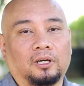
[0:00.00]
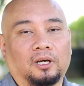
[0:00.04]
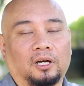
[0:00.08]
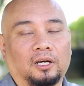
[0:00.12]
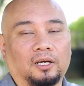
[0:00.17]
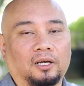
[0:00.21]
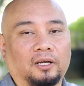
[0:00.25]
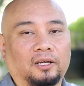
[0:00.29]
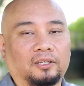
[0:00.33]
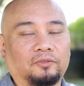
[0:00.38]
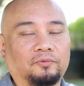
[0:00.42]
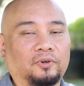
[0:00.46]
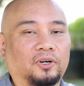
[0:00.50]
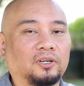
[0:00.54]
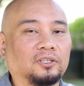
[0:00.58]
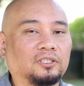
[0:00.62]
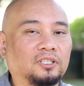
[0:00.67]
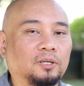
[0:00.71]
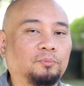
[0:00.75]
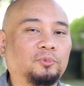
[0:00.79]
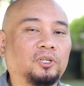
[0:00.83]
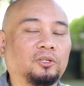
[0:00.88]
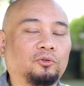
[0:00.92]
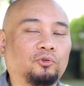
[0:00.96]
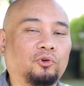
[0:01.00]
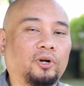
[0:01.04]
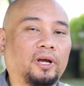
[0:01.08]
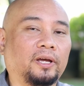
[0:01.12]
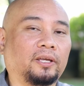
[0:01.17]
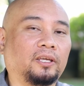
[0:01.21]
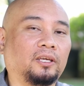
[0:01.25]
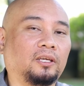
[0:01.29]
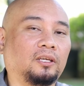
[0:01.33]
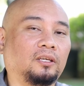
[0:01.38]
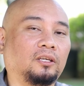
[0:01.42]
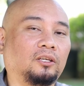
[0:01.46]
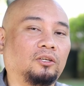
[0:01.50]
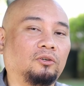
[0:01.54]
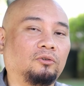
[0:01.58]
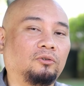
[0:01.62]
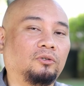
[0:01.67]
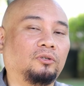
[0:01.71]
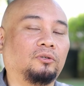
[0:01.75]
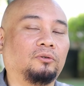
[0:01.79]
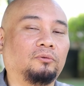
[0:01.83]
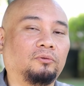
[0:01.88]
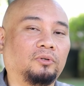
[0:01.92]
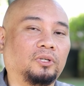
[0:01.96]
as far as subject tracking, you
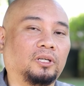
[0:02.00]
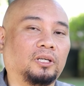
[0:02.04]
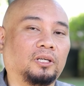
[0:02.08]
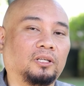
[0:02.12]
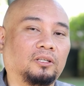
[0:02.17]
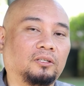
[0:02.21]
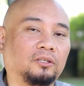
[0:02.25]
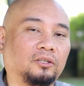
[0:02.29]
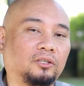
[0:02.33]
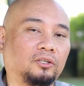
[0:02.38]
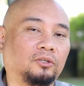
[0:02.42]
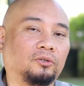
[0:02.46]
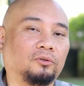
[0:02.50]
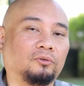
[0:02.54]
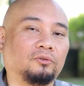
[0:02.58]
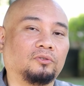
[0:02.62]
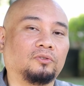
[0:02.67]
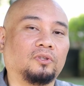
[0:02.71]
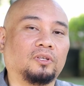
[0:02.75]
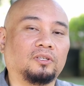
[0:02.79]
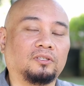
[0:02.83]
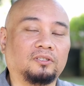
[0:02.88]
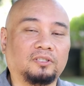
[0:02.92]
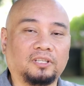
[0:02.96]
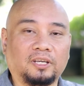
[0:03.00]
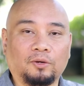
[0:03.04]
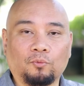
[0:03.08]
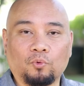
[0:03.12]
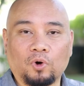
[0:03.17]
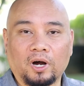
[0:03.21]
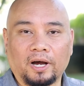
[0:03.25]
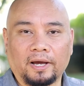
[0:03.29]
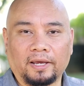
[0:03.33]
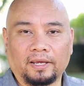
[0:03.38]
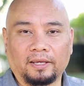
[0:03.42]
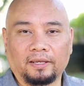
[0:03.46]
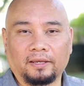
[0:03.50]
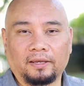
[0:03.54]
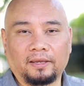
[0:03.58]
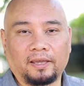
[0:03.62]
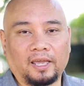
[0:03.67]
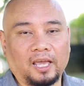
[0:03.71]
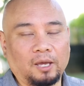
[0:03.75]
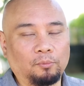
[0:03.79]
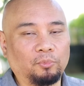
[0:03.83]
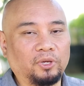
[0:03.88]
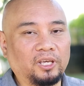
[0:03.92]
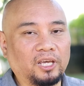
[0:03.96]
do need to use the ZHIYUN
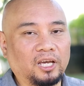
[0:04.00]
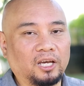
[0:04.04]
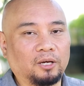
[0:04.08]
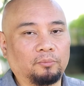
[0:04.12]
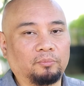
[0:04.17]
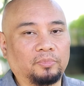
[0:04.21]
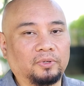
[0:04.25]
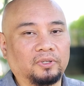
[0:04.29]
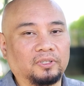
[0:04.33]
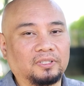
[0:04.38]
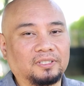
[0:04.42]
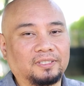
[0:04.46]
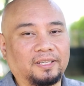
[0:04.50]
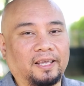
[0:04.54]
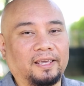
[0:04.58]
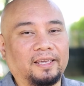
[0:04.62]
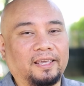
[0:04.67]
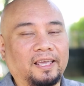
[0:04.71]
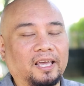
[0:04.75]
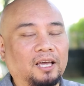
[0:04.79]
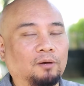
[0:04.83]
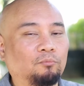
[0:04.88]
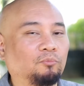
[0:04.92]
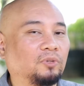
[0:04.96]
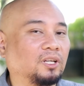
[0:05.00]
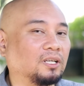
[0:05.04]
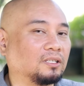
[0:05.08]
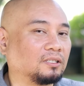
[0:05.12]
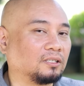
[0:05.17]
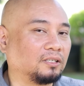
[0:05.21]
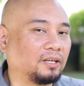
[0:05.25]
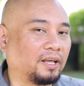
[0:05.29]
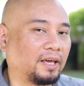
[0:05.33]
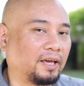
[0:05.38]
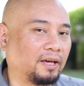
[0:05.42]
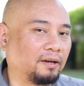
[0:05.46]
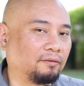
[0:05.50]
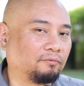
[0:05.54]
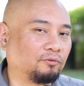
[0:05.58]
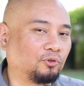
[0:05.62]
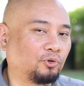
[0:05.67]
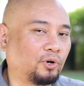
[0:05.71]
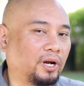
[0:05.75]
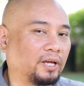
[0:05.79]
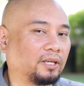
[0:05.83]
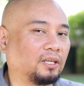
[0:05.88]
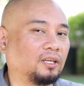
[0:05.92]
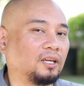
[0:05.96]
Cami app. Steadicam doesn't have
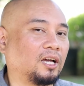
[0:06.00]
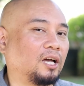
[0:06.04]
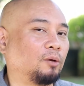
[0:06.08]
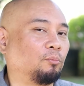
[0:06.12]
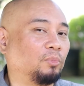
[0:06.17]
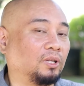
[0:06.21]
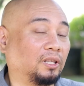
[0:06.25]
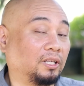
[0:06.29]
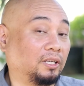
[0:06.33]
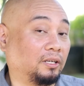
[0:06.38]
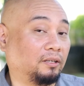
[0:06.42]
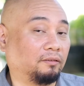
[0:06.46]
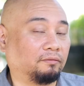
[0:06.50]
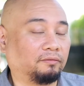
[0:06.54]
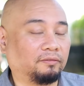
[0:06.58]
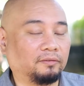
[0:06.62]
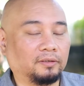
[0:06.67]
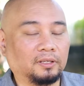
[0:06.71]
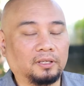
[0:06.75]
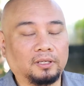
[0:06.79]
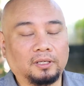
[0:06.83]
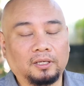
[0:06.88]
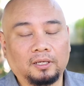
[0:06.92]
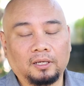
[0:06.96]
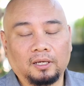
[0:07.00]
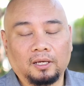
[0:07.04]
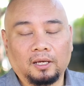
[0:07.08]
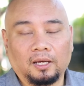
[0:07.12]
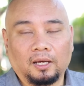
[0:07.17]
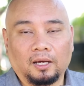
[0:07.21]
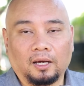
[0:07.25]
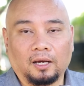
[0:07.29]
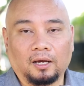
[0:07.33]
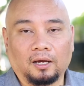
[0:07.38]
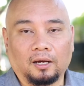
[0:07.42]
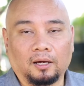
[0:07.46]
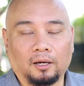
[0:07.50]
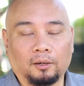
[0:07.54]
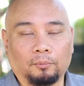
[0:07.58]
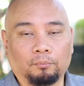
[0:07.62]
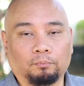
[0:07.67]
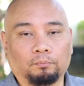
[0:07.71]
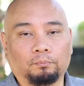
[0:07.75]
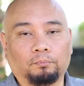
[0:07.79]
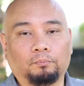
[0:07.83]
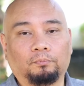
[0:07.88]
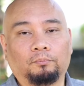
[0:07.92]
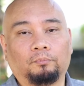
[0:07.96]
tracking, I believe.
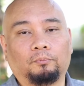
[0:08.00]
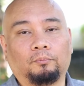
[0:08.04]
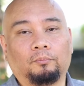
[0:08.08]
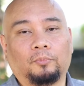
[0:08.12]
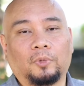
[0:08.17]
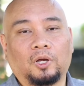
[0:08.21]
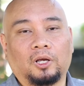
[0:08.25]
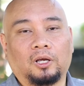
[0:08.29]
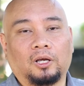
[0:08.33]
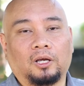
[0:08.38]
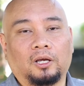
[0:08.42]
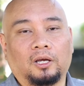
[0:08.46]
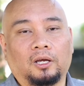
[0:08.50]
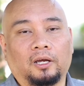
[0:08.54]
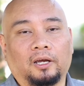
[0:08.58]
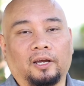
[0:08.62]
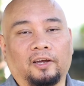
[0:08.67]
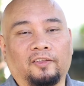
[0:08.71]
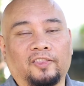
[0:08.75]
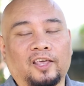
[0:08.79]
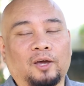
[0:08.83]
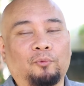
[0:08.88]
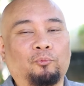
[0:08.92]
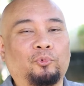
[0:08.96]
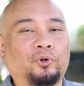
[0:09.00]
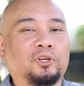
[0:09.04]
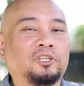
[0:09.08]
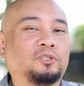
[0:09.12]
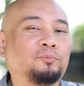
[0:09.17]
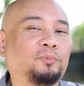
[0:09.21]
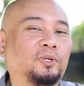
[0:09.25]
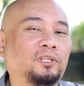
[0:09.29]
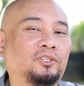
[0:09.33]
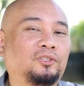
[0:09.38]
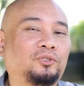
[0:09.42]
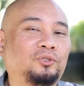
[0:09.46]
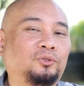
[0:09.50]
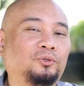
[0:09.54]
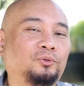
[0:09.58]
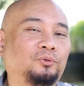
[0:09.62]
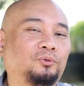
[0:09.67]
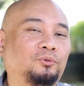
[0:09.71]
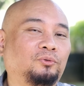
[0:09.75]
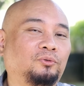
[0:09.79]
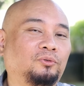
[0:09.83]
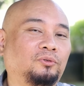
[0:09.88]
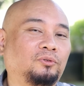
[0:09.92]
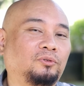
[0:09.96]
And that brings me
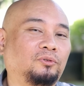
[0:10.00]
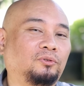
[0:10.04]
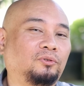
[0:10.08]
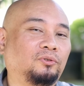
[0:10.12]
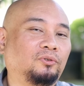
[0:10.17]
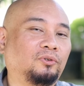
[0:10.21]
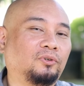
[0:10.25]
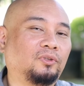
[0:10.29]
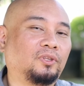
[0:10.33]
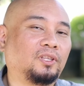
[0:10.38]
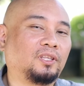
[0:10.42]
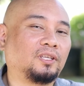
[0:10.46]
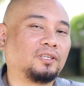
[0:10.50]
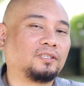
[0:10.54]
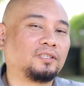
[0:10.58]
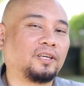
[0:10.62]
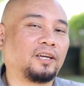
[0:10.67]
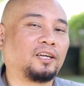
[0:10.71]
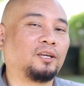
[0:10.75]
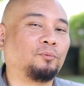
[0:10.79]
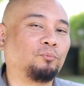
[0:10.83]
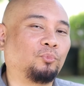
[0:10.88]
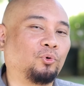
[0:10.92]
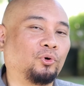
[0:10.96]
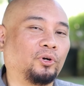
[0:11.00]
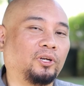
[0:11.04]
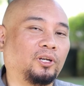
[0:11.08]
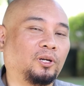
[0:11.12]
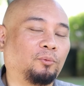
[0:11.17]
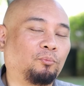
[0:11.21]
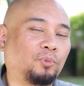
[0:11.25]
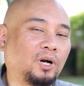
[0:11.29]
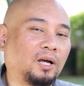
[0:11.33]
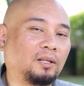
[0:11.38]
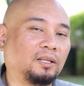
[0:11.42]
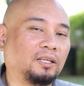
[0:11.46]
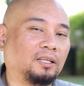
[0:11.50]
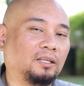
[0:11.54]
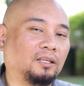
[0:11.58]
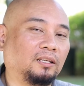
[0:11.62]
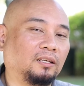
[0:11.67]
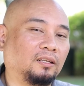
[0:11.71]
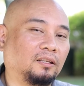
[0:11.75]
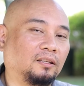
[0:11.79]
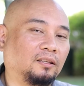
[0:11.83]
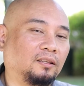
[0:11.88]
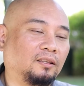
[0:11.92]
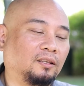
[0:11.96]
to the second point, and
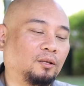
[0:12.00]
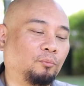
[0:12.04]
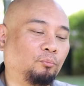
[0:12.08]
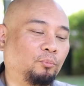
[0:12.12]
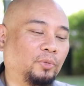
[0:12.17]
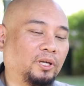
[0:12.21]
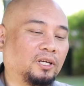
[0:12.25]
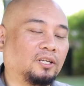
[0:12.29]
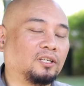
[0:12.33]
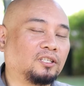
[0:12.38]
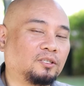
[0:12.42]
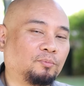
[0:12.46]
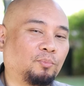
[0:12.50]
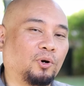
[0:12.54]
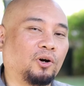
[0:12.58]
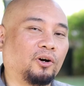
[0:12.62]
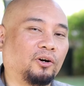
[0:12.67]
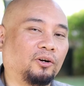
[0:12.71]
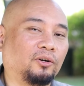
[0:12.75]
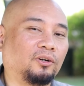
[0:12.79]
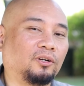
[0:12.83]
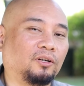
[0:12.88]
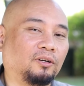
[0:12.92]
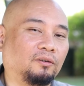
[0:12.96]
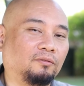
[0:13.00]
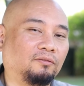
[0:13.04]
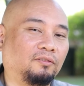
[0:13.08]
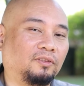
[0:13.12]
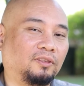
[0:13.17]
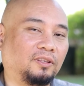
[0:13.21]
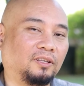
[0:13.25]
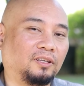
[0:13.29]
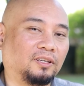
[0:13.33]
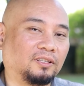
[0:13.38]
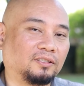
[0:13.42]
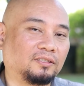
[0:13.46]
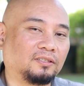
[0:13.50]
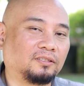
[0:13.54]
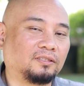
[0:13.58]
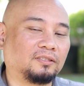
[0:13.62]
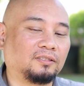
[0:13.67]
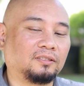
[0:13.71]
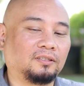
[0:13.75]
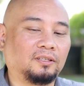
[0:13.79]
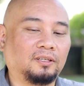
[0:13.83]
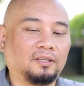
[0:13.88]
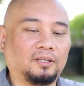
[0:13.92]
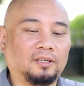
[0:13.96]
probably the biggest part of
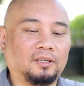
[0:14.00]
this